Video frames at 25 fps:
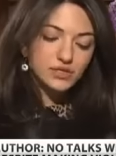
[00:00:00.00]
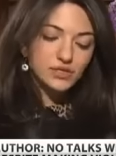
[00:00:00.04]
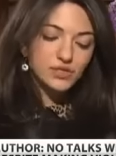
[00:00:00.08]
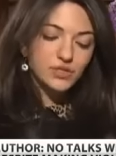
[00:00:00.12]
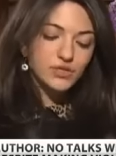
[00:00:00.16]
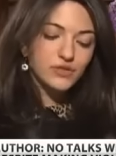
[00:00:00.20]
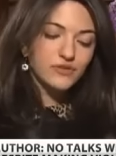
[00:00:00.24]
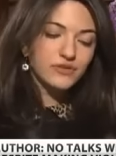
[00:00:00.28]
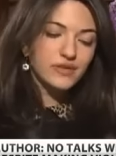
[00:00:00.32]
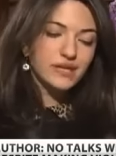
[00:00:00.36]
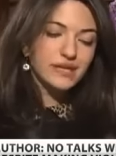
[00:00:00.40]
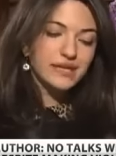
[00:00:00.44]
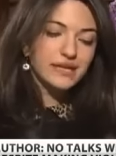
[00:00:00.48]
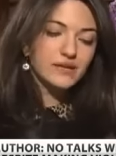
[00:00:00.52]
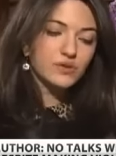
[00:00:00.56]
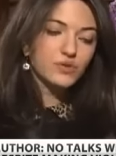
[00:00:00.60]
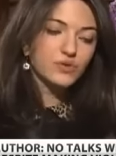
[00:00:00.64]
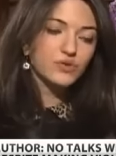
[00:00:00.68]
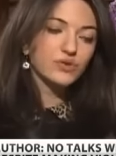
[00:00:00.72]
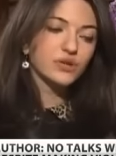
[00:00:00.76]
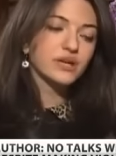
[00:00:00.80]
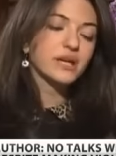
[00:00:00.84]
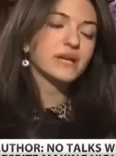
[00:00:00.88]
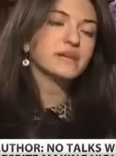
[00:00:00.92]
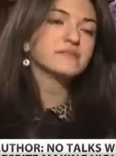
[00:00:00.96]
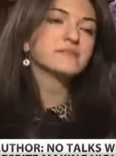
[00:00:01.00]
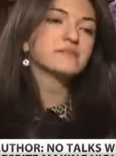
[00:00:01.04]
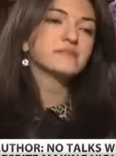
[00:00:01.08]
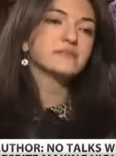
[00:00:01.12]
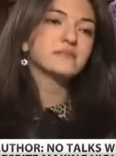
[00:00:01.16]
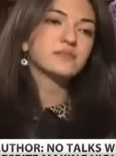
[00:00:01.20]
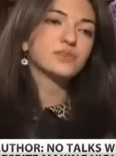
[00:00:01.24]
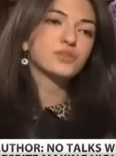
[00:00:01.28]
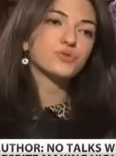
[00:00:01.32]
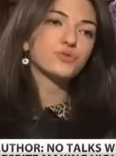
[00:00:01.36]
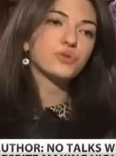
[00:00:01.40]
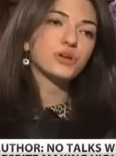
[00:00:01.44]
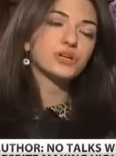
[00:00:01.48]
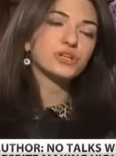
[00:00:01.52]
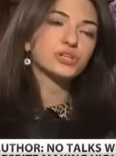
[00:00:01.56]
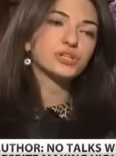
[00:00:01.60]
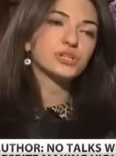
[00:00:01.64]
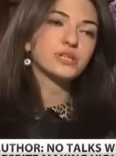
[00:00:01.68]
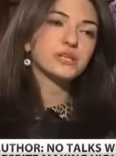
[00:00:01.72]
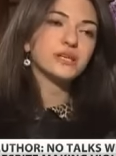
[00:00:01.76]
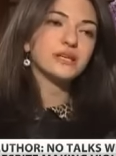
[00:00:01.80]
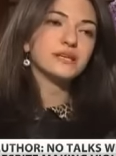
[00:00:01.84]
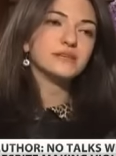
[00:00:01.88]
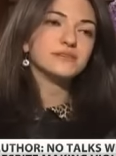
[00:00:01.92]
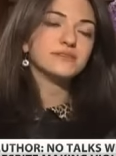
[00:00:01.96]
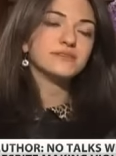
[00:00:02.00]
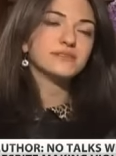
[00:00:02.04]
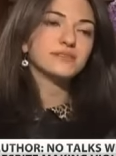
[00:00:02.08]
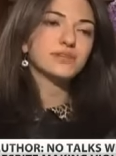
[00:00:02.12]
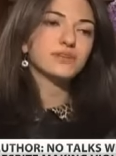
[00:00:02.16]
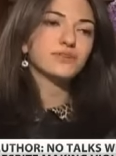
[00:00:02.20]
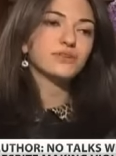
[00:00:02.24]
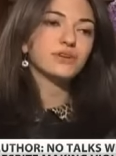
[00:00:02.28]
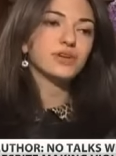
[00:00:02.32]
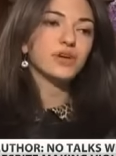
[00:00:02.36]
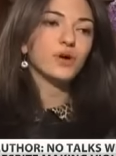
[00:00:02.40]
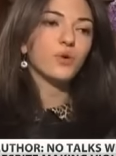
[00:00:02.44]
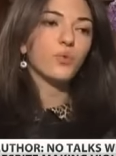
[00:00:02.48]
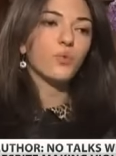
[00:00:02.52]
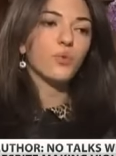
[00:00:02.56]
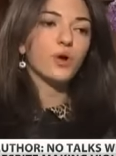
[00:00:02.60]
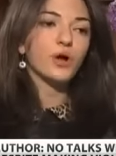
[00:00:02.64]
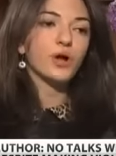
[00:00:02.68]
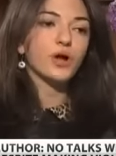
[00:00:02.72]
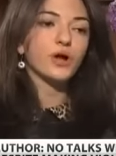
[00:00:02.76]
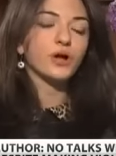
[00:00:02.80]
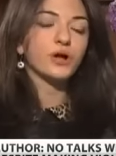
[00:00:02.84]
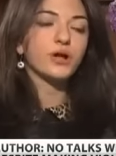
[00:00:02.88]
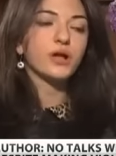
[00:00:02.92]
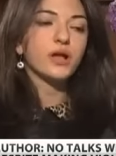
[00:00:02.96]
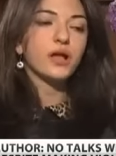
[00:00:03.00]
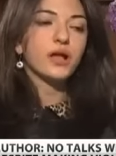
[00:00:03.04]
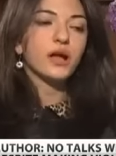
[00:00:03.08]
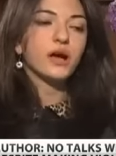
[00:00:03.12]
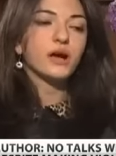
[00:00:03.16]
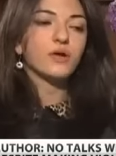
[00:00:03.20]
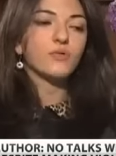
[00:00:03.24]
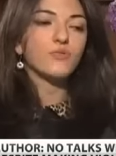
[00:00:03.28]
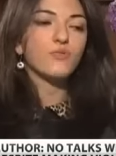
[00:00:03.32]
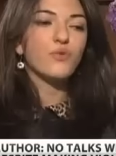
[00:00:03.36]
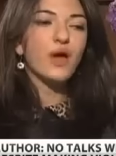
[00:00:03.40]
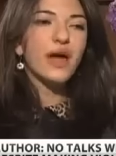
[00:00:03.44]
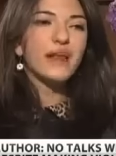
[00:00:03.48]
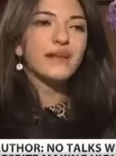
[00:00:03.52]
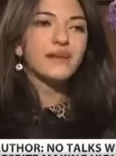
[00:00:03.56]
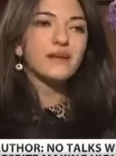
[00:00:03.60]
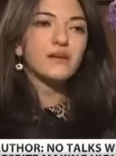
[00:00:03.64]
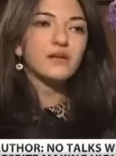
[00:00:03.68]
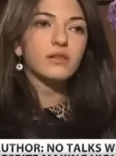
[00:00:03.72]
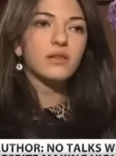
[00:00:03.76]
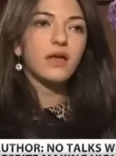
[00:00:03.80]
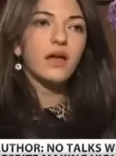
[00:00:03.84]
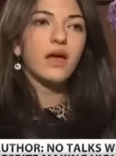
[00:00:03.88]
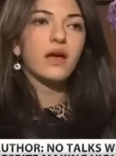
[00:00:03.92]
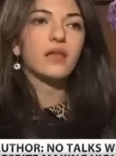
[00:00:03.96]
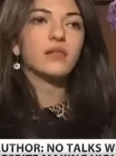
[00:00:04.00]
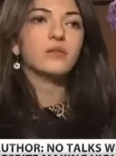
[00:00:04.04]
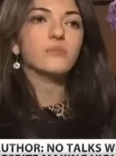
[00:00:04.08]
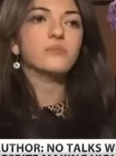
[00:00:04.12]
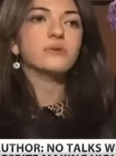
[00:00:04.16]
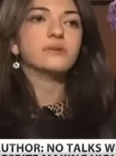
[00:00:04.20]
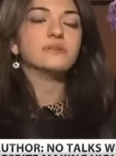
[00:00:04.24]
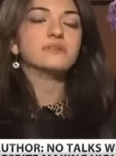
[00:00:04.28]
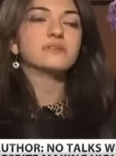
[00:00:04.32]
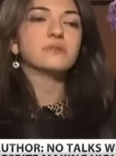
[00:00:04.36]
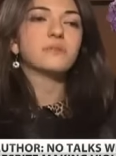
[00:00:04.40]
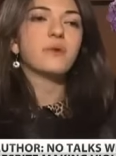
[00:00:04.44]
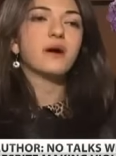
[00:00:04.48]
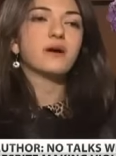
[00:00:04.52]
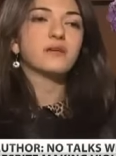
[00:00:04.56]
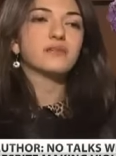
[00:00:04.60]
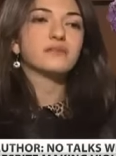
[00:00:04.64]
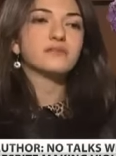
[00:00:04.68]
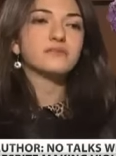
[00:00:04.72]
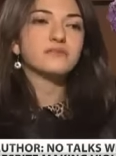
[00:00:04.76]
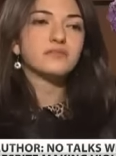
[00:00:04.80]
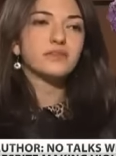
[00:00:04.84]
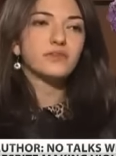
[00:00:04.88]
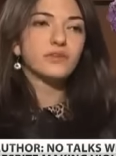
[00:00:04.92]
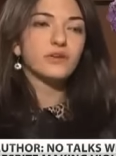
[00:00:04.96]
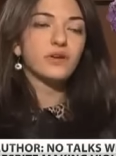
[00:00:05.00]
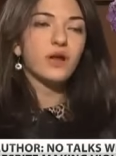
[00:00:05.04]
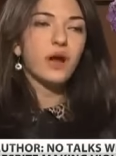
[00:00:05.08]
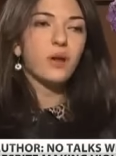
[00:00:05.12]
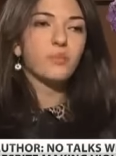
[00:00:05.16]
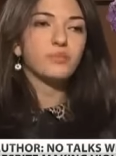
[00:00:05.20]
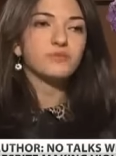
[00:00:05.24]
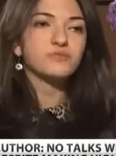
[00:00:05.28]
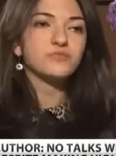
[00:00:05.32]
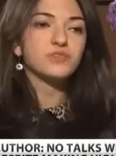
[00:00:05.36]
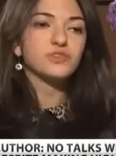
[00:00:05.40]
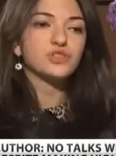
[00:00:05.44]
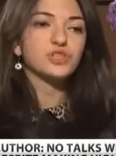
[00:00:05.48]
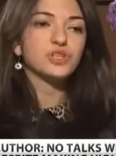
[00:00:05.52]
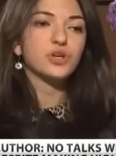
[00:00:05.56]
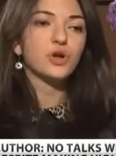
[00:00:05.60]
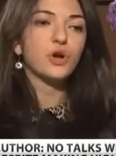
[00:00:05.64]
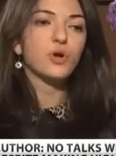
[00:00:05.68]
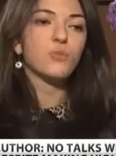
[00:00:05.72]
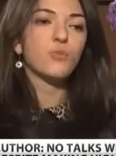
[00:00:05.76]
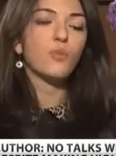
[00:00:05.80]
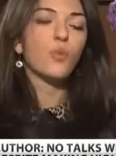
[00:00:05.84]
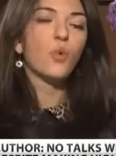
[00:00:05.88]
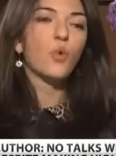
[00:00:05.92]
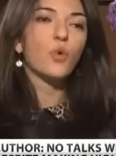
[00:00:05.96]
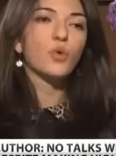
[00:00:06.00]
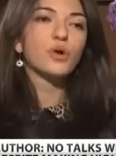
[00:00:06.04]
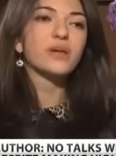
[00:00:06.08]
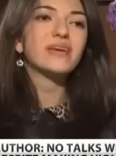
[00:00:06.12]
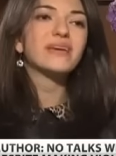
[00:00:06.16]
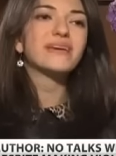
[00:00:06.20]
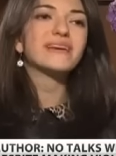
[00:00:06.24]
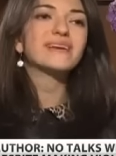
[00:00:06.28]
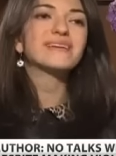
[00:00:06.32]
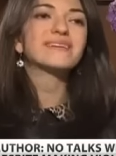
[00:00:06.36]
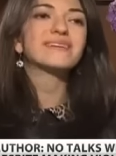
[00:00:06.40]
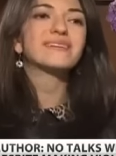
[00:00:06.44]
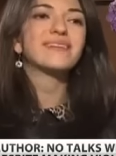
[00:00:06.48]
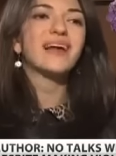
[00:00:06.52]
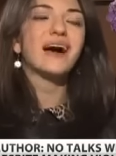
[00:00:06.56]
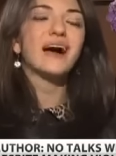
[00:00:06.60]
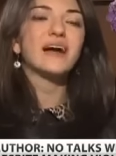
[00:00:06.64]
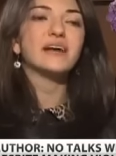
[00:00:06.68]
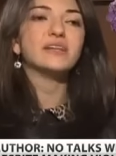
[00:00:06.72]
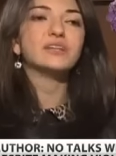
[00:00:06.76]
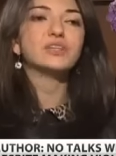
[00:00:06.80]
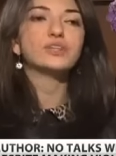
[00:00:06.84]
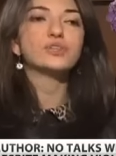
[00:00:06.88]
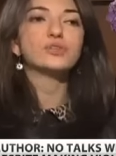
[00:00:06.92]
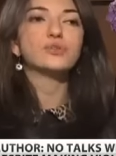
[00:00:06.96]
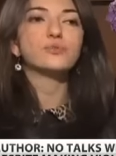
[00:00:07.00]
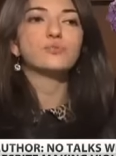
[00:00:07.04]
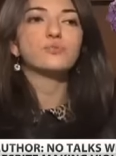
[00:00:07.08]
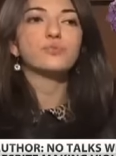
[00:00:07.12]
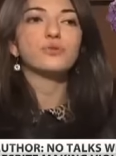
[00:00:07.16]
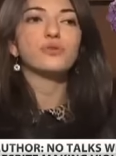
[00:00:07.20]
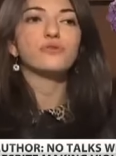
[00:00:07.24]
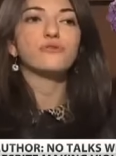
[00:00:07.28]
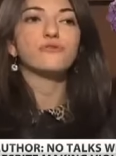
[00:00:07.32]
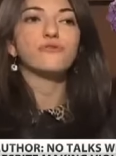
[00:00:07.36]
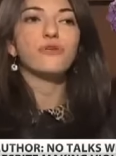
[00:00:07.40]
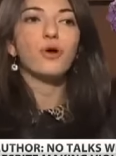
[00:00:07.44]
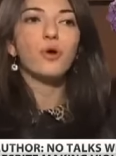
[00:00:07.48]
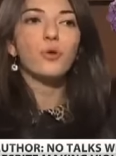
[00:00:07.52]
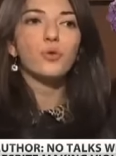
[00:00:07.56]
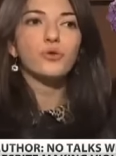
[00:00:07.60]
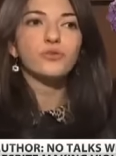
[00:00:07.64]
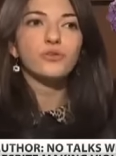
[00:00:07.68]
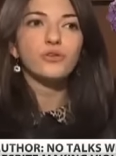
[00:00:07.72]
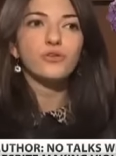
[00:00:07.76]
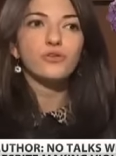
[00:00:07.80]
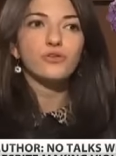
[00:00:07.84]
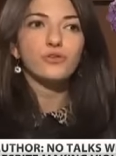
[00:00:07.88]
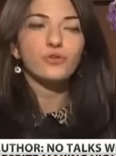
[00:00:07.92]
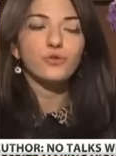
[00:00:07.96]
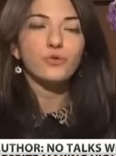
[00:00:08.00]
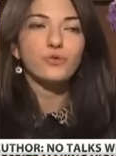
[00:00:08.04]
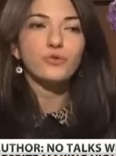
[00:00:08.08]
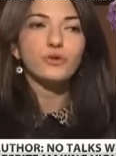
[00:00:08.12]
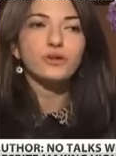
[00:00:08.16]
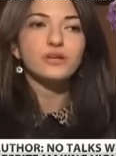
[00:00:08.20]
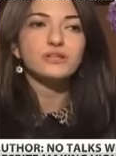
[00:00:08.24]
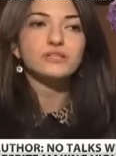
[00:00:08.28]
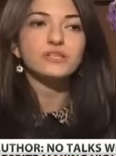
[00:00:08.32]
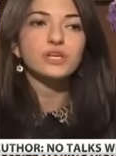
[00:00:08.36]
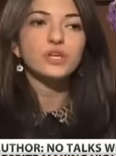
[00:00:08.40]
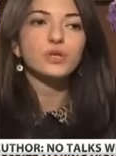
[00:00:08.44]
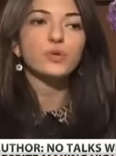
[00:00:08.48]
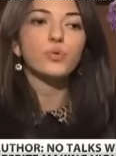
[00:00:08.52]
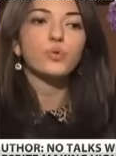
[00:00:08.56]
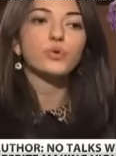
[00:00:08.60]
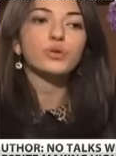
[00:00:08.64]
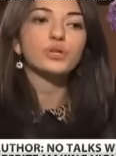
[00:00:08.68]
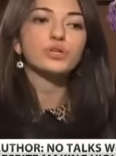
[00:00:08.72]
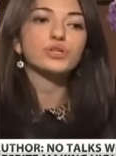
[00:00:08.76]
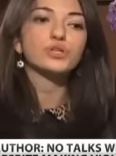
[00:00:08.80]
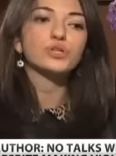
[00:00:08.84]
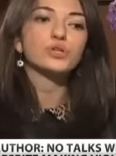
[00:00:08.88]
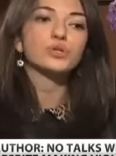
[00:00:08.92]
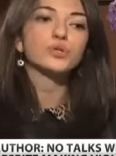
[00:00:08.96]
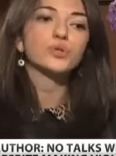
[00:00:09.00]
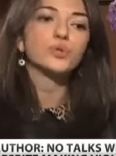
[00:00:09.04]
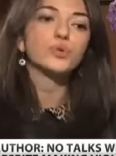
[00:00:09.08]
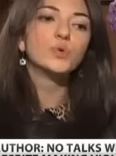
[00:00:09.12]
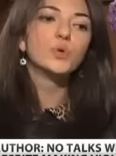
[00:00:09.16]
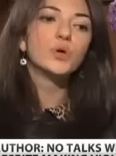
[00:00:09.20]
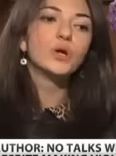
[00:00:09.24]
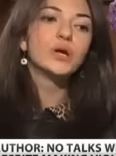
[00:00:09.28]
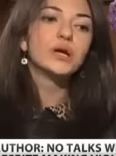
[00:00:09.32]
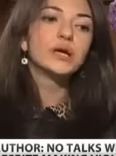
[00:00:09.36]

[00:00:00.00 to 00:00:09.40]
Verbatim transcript: Do you think it creates a situation in Syria where radical elements among the Syrian opposition are more inclined to provoke the authorities in order to